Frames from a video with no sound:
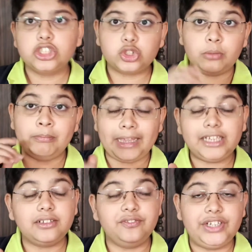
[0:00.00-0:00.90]
So
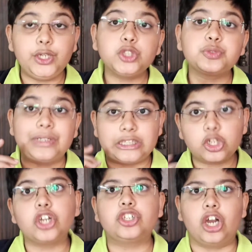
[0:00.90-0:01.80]
make videos
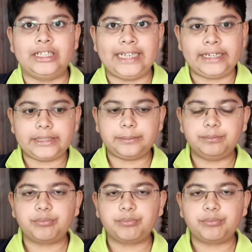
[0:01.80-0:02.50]
with good content.